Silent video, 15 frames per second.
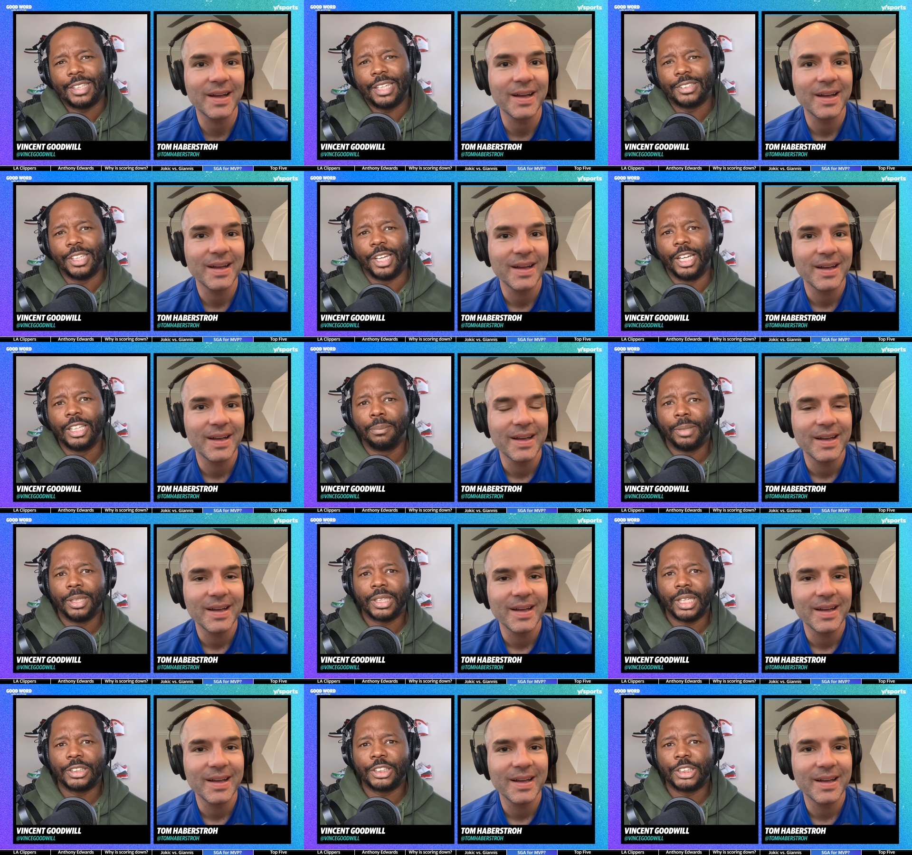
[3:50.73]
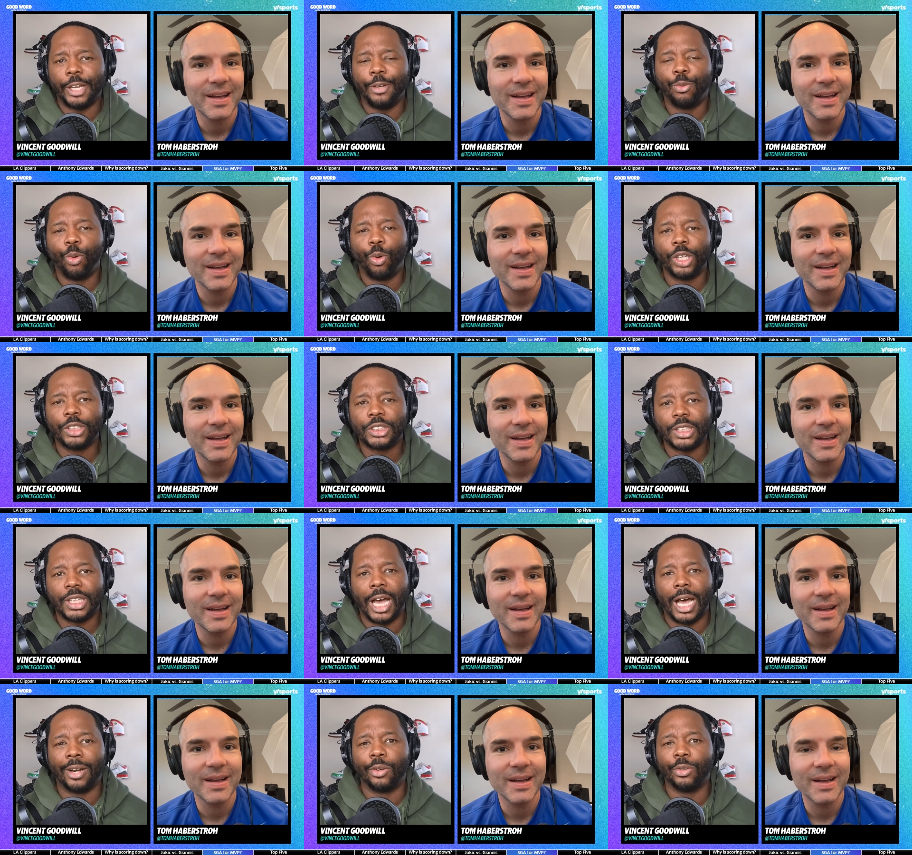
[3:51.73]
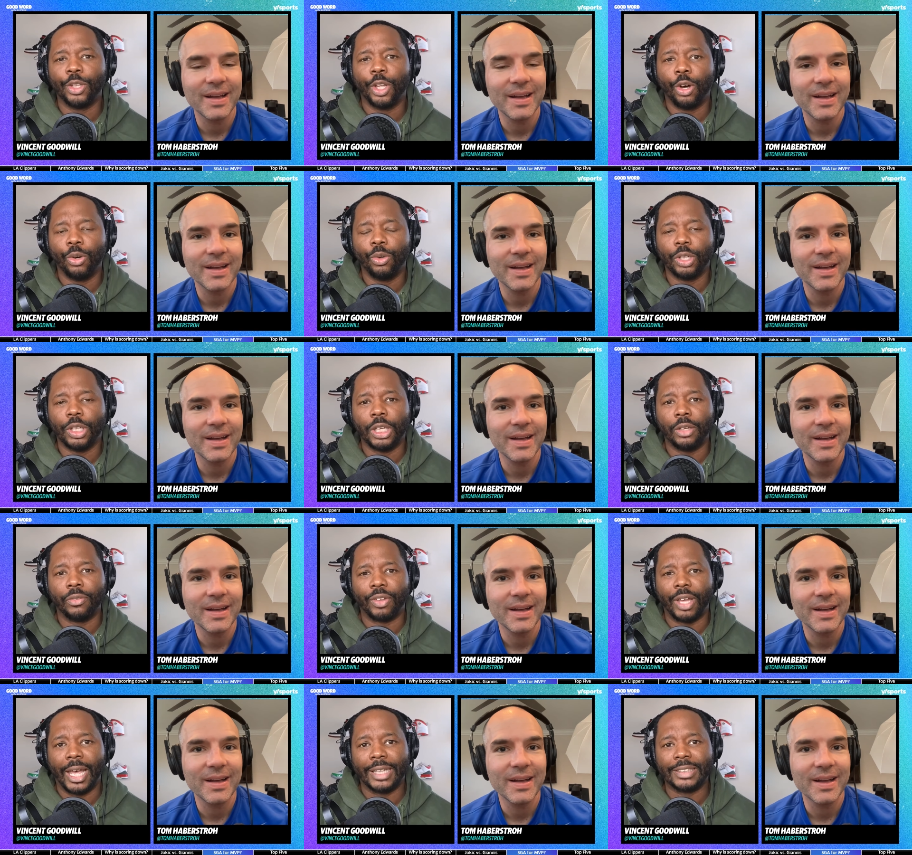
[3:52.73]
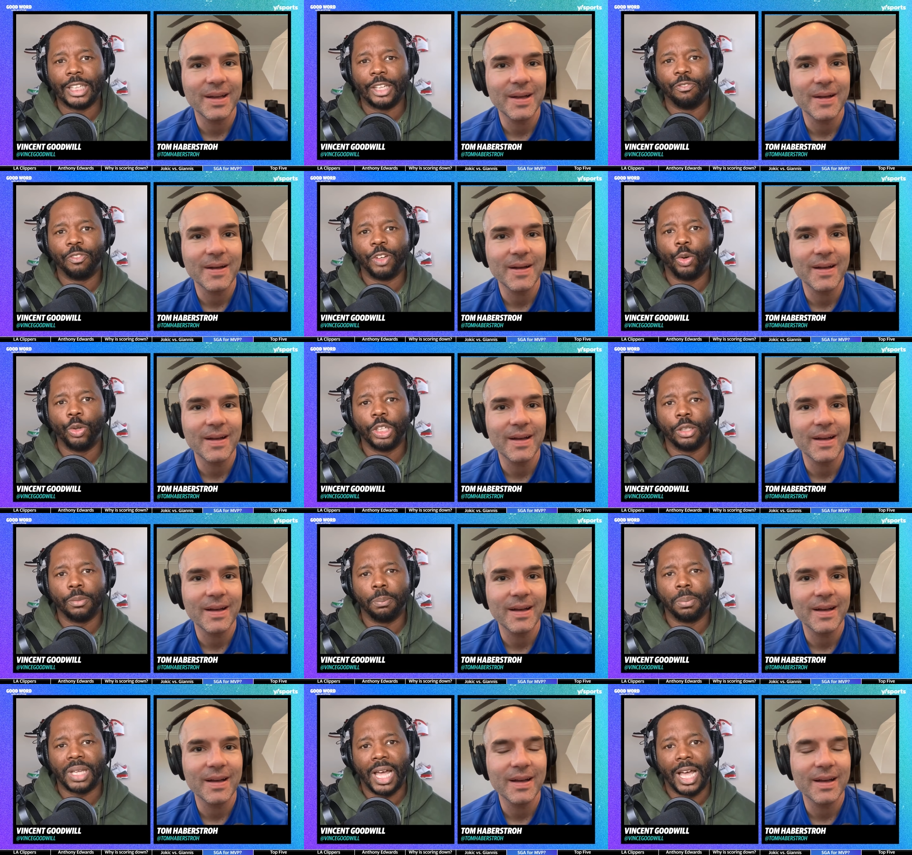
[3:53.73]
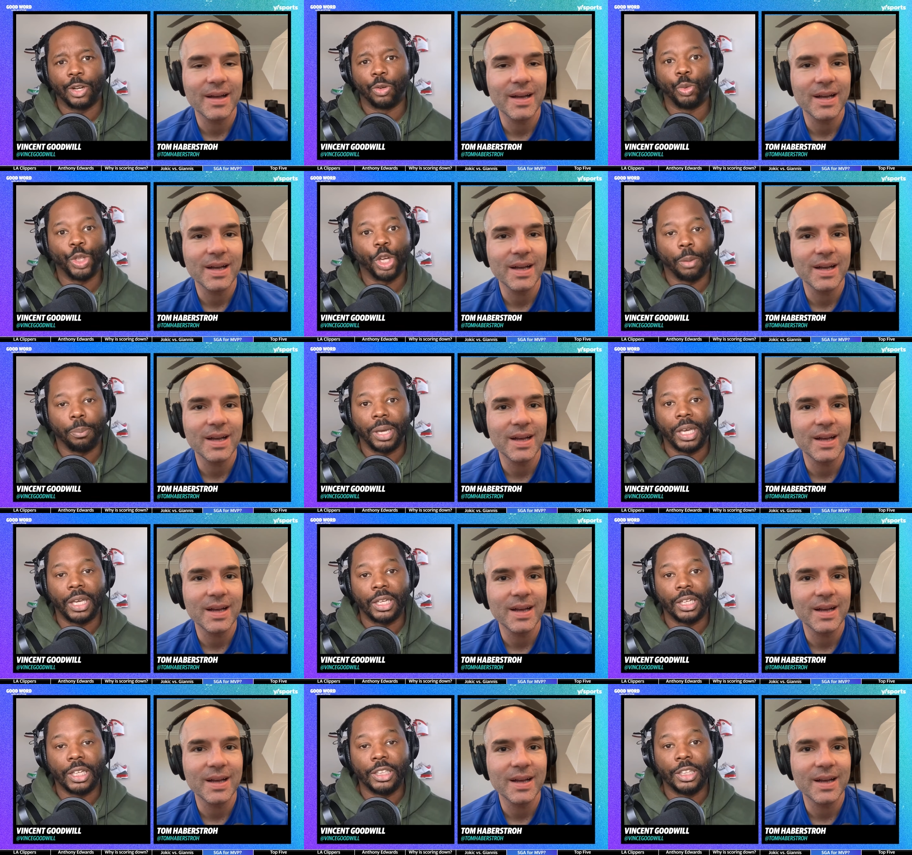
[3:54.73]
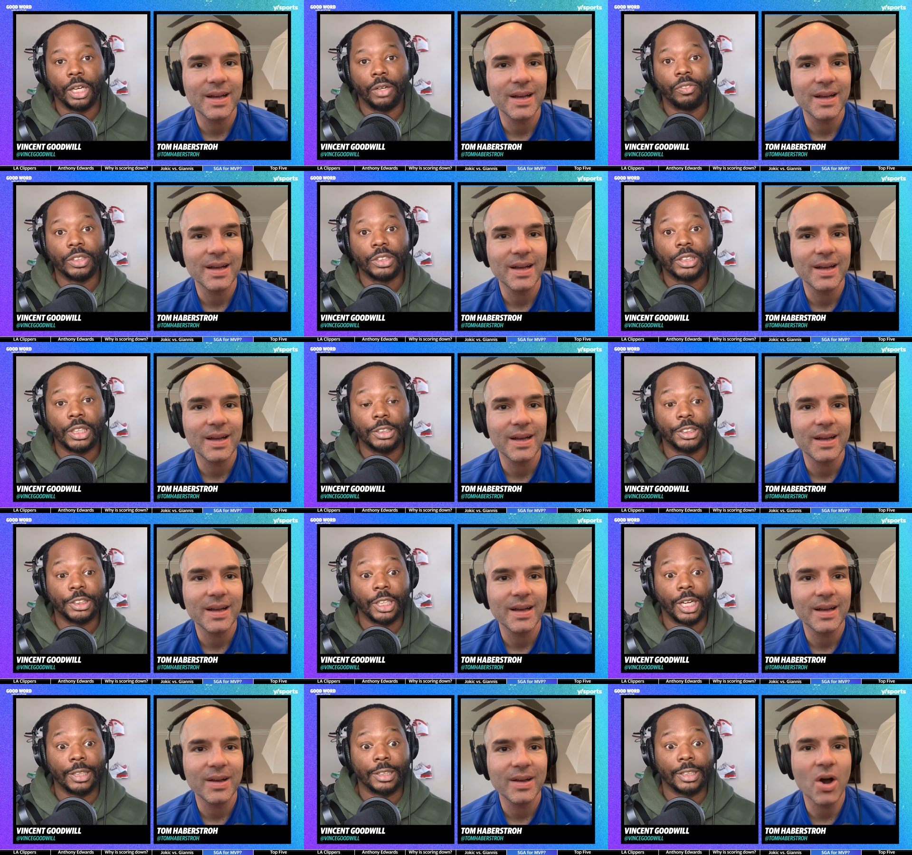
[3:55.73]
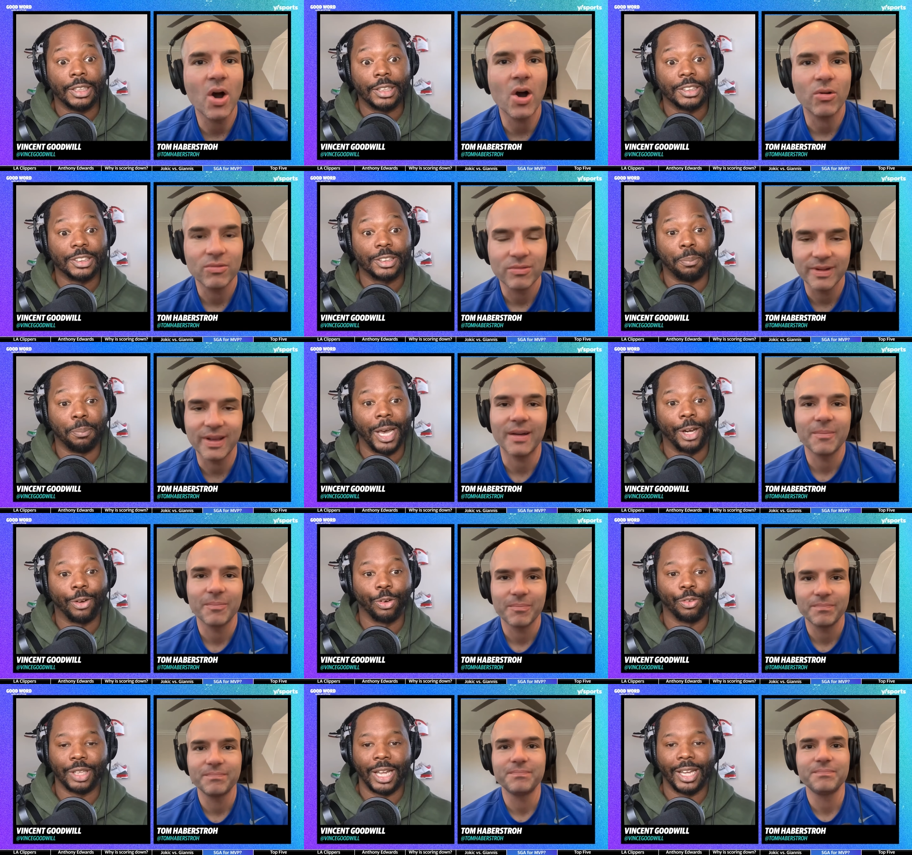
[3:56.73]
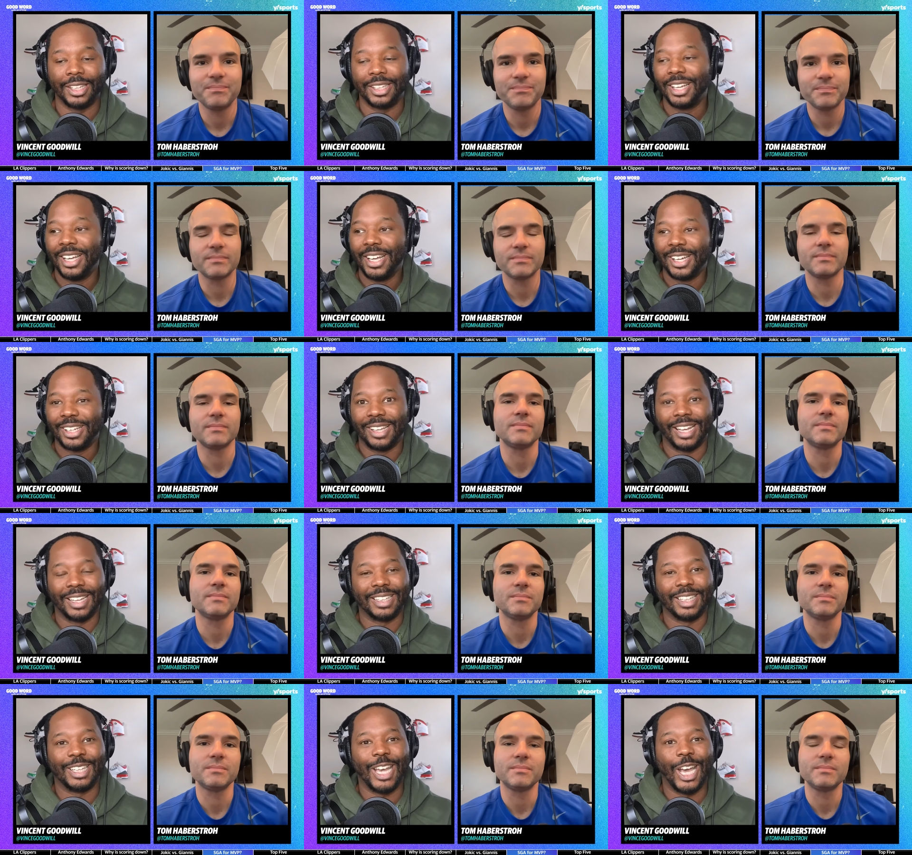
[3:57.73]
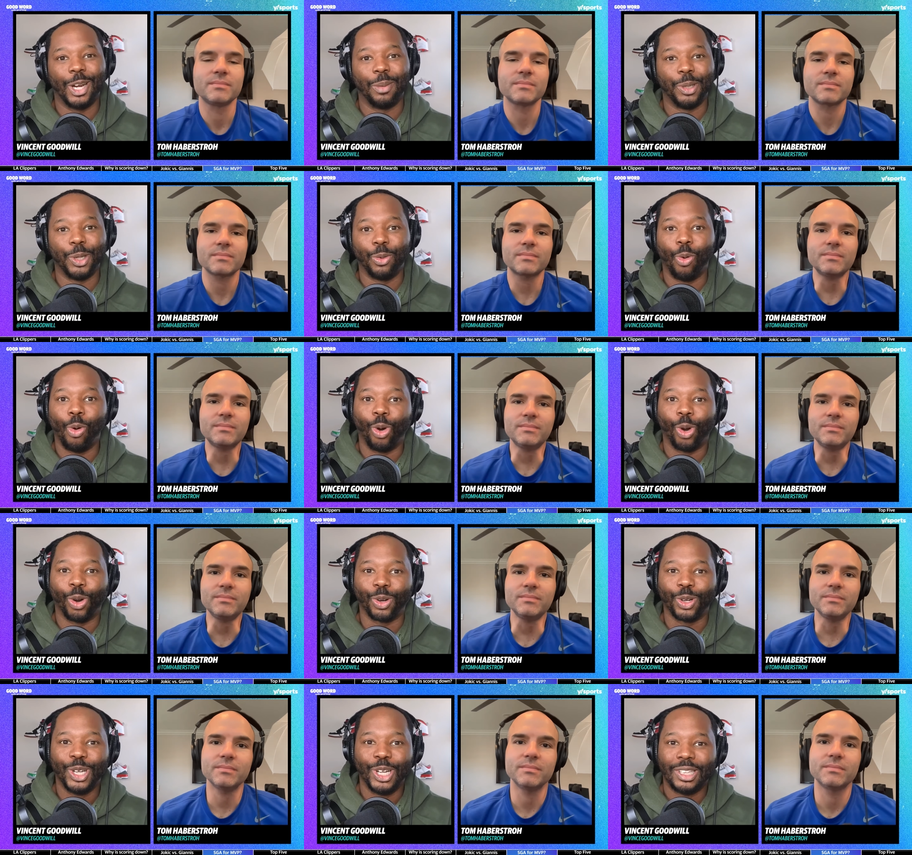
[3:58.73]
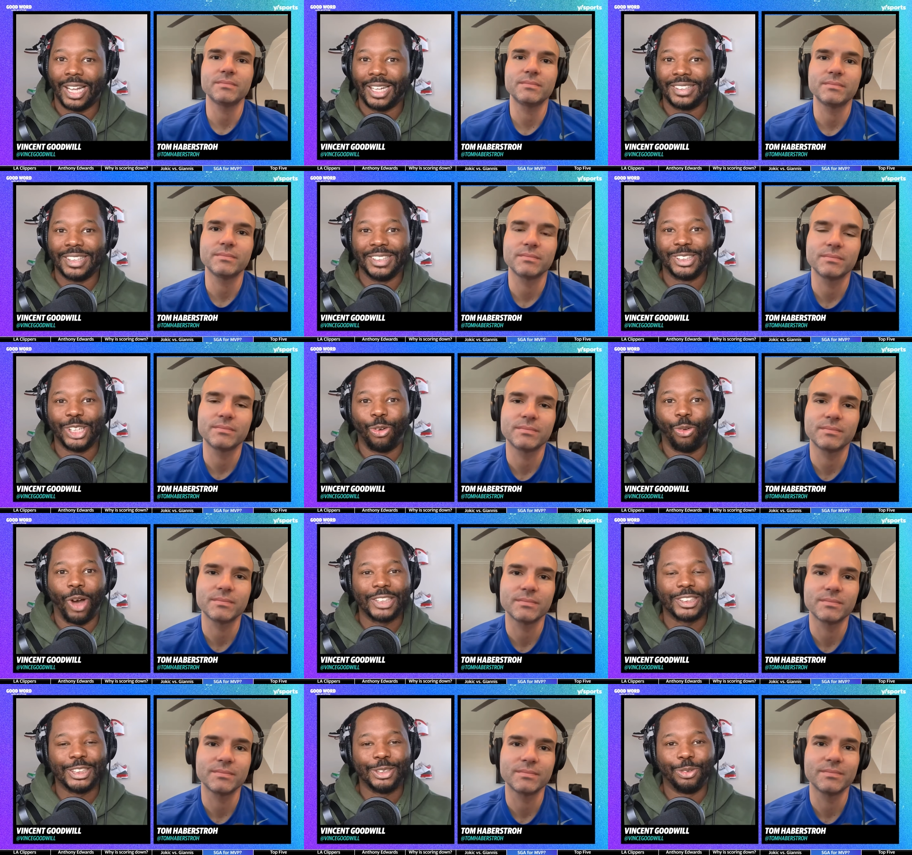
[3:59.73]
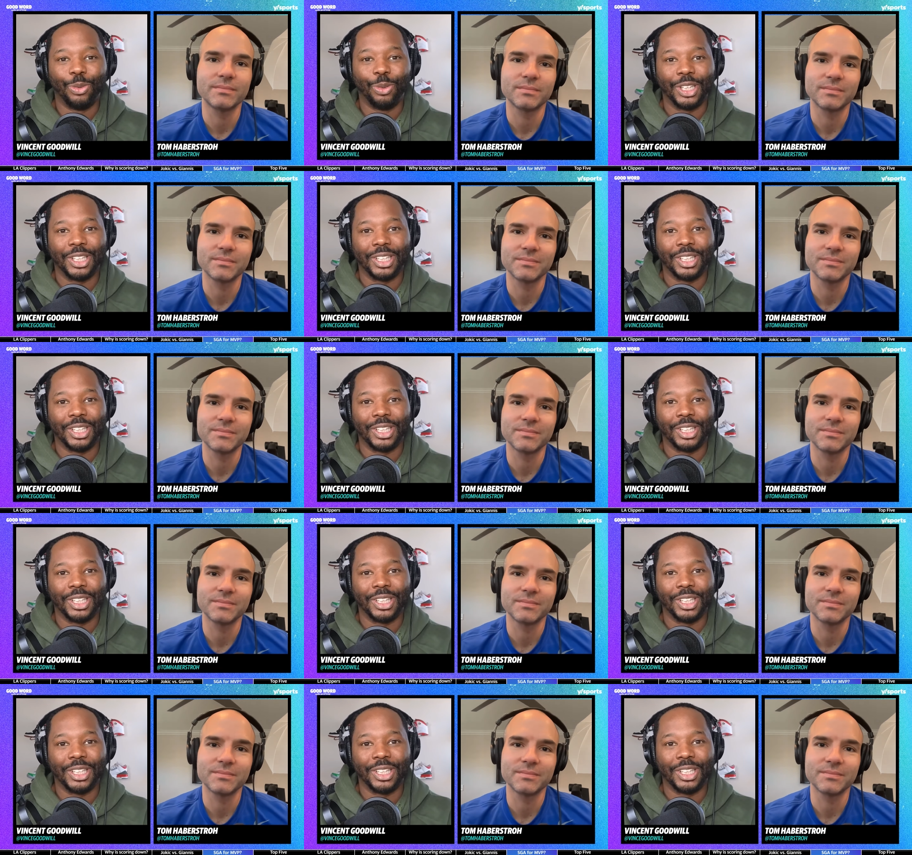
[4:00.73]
Speaker 1: there's an element that Shai wants it. I don't know if as a voting block we are paying enough attention. I think oh. it's a matter of like like an Academy Award. Like Denzel Washington will win